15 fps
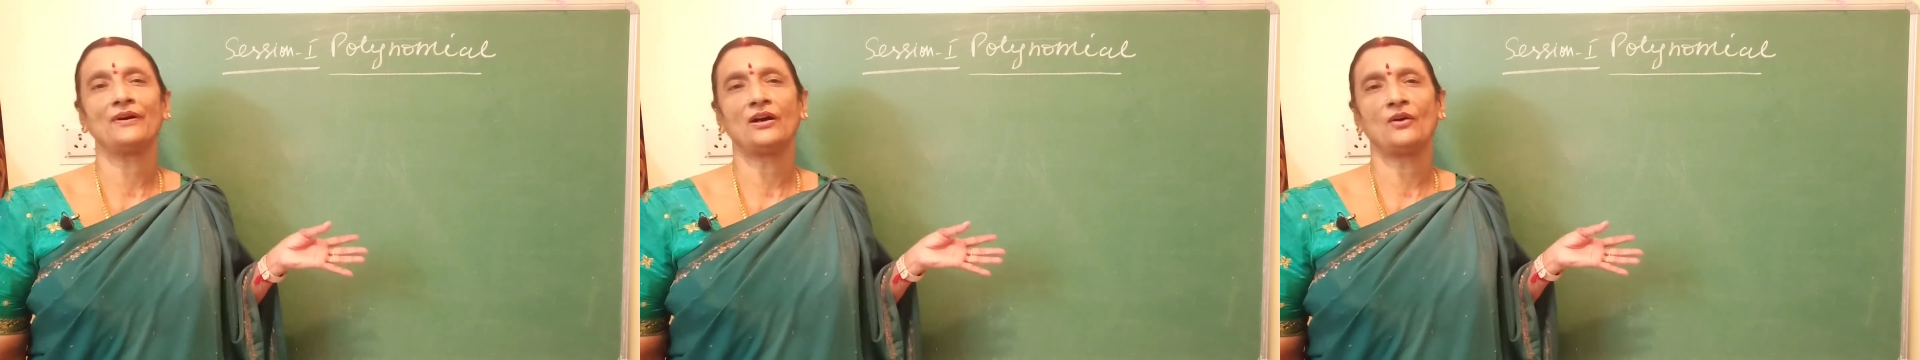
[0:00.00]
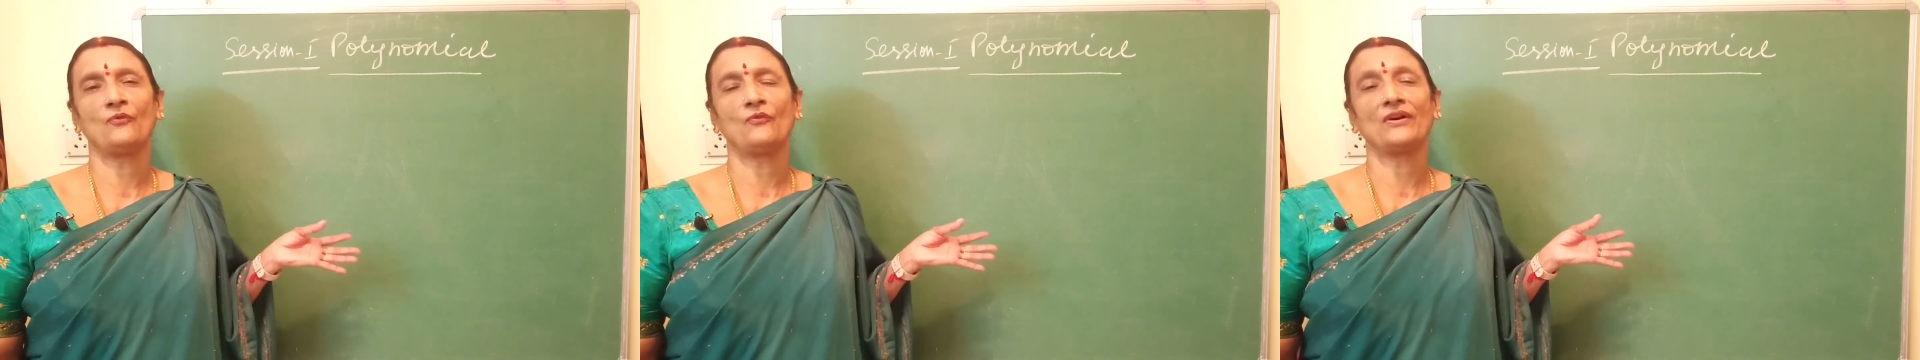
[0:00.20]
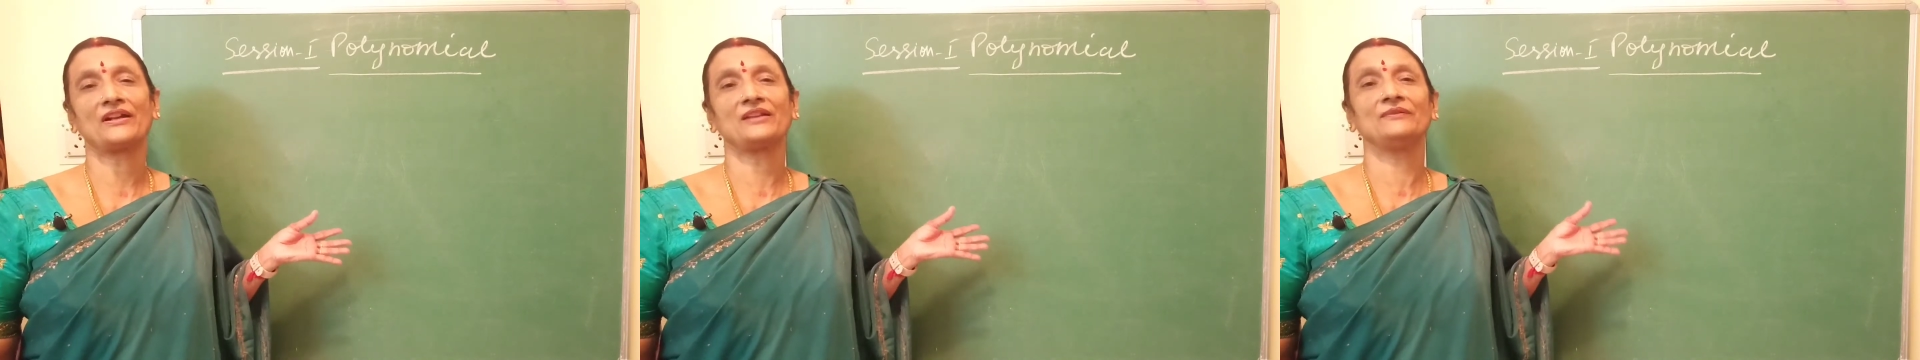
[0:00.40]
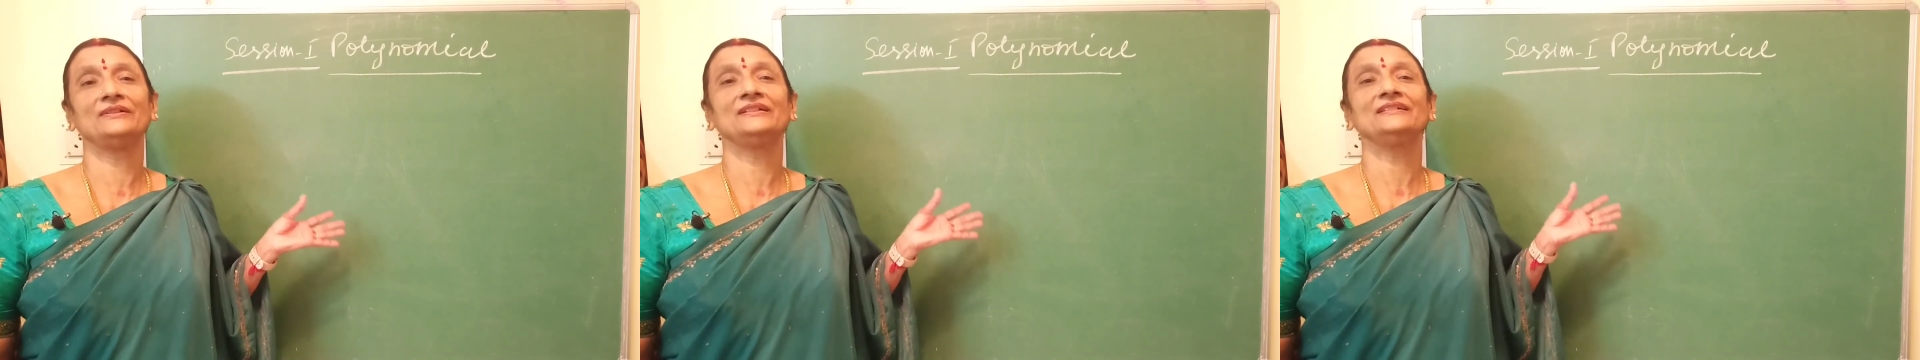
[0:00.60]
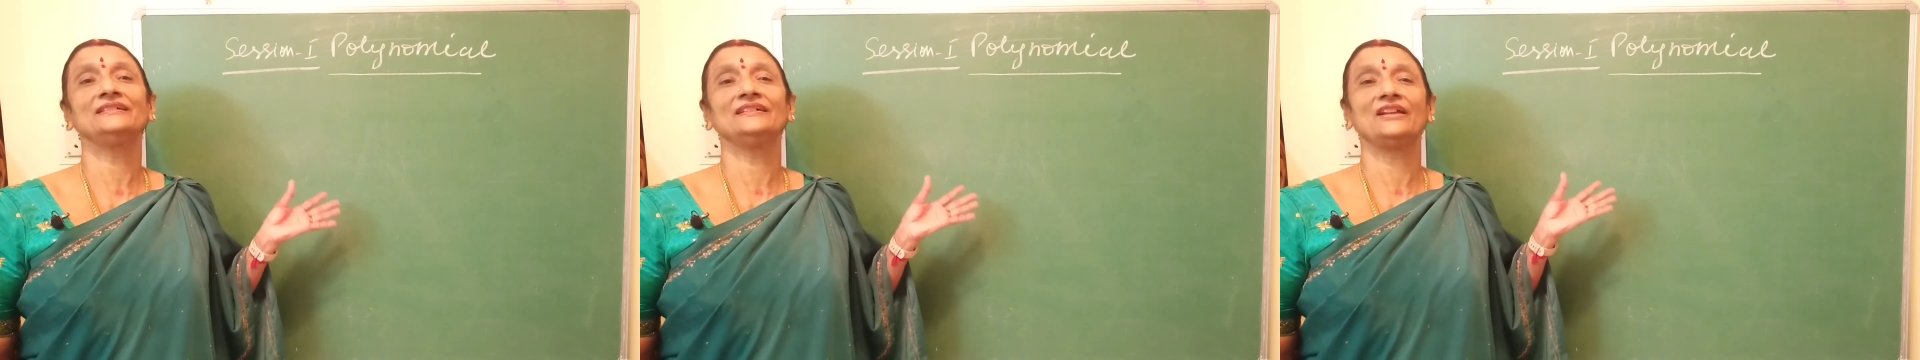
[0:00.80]
of
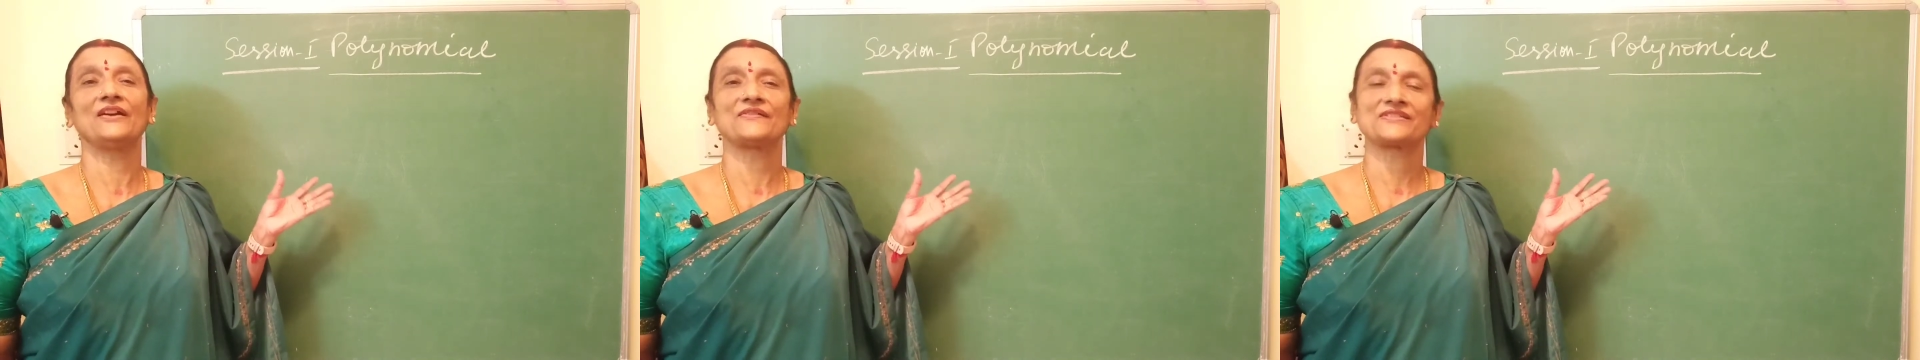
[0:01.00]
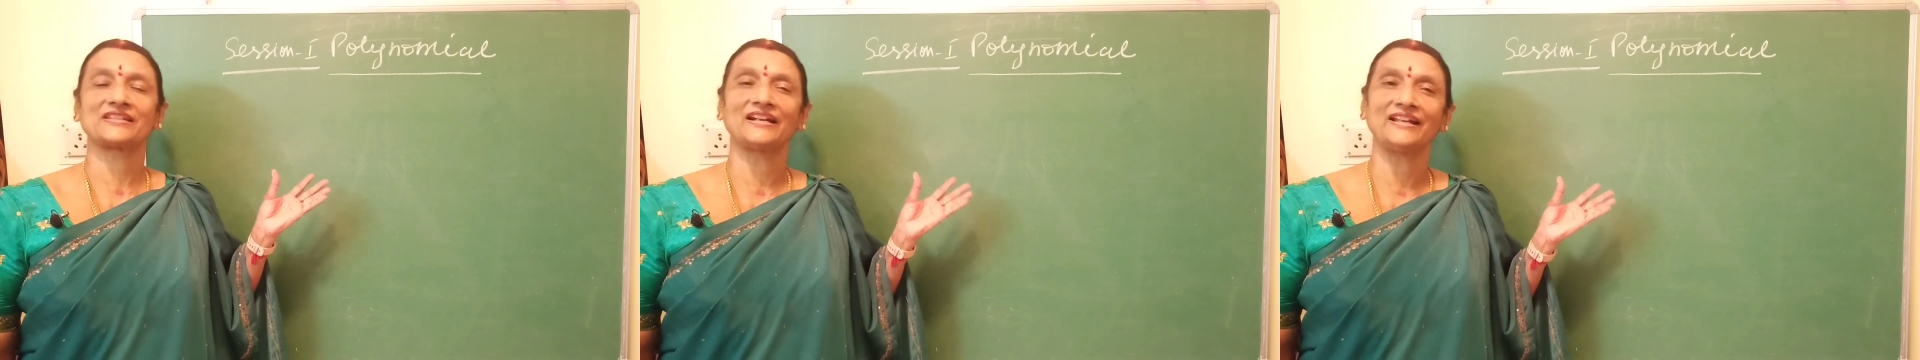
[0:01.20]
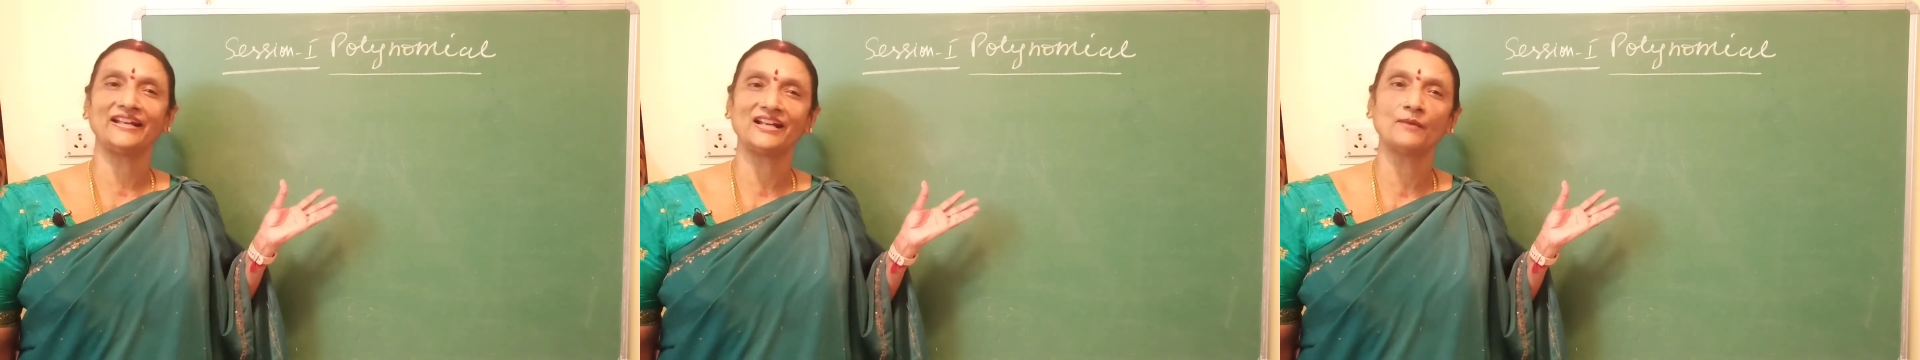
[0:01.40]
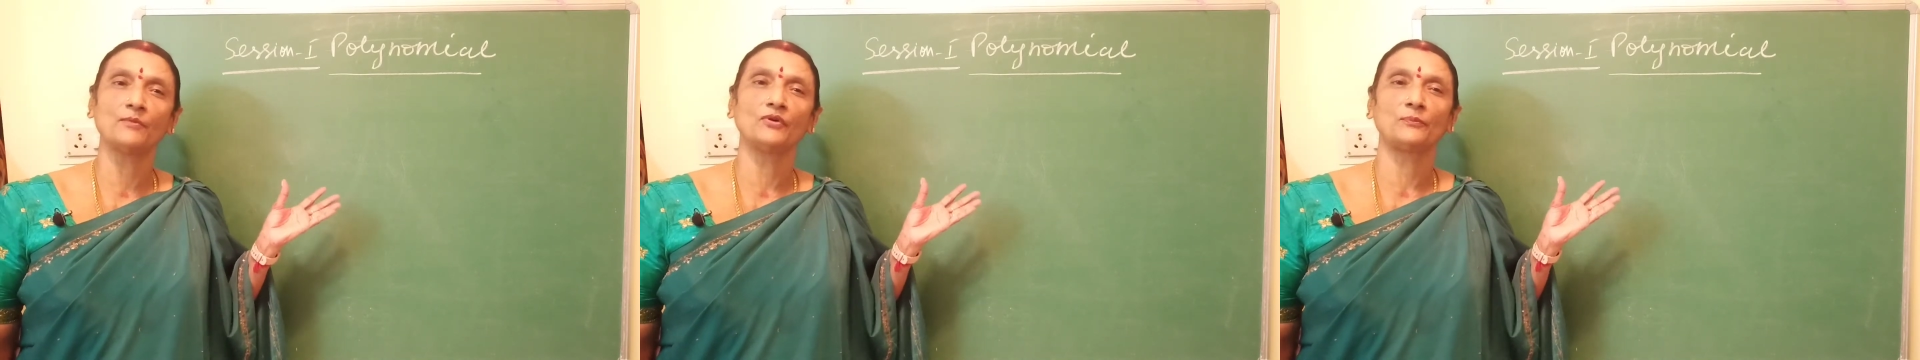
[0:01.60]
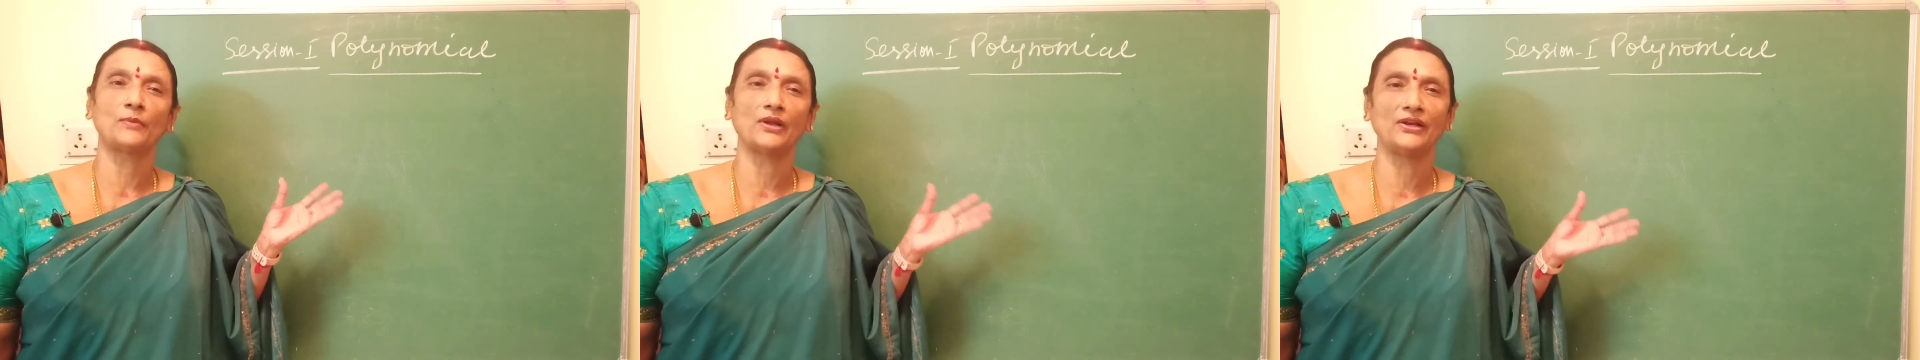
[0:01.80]
whatever you have studied
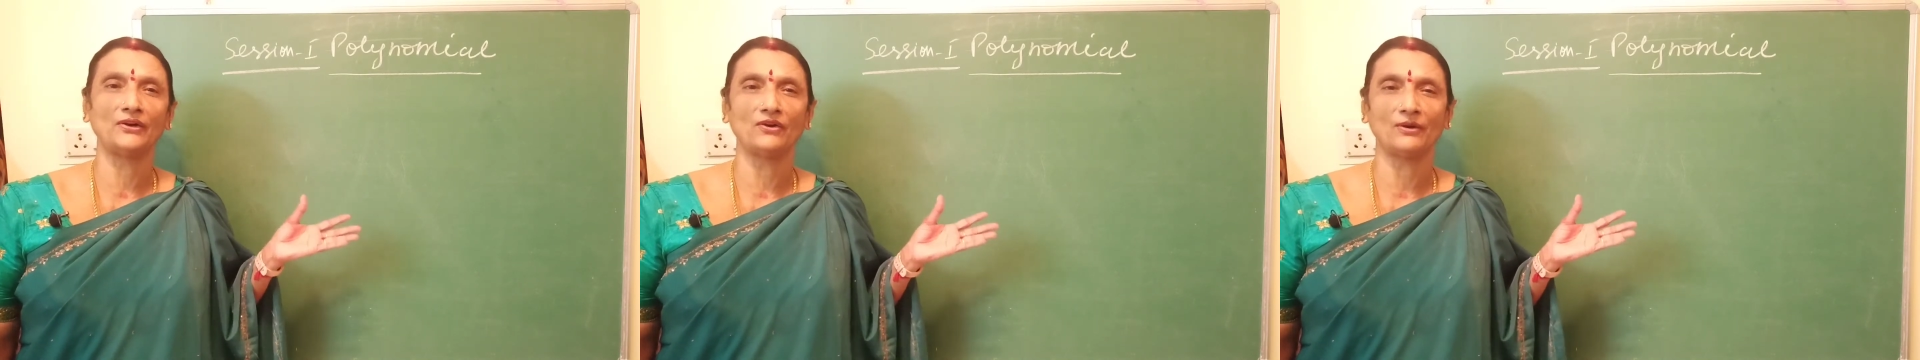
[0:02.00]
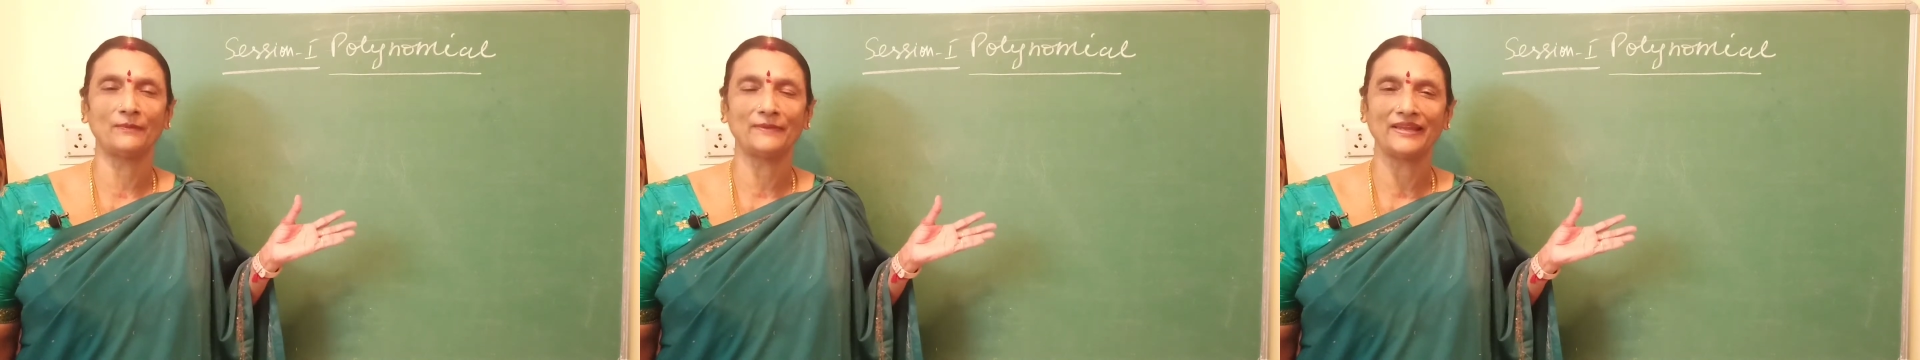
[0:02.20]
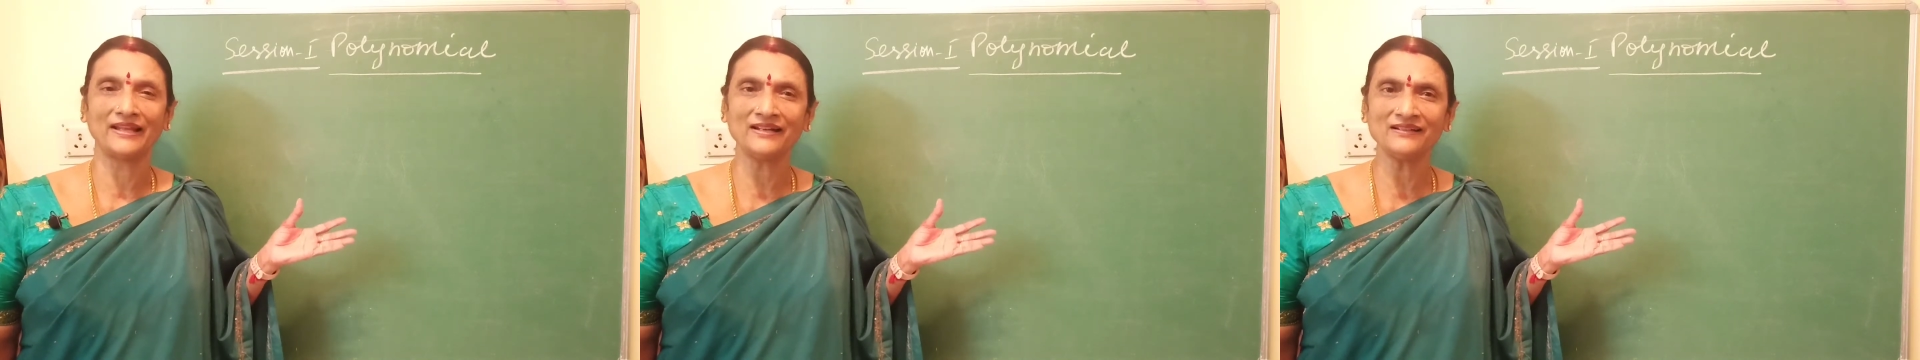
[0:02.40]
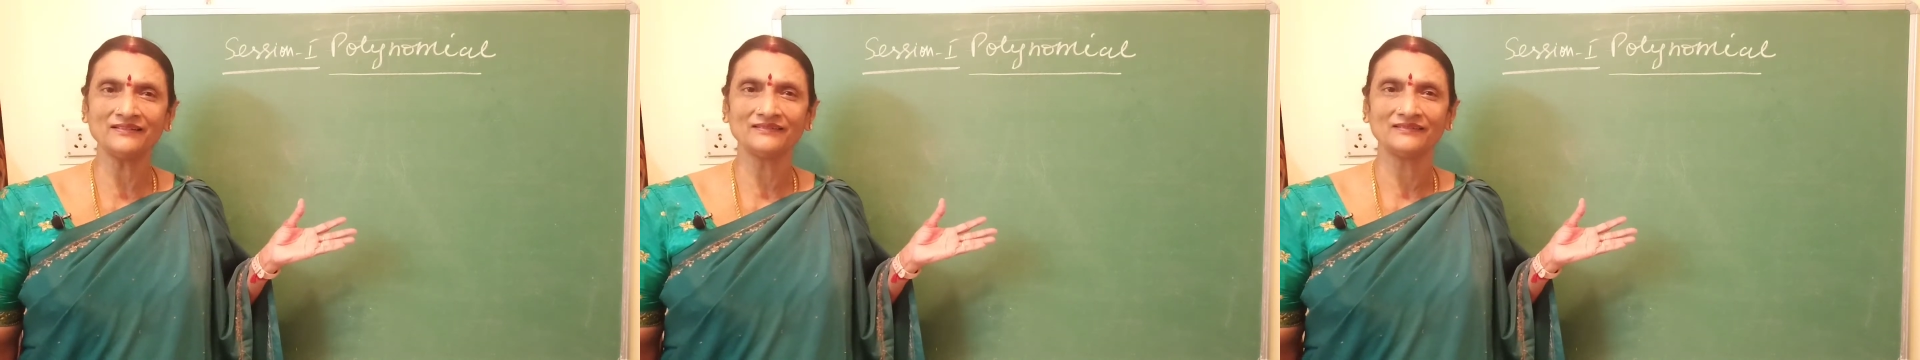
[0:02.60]
about polynomial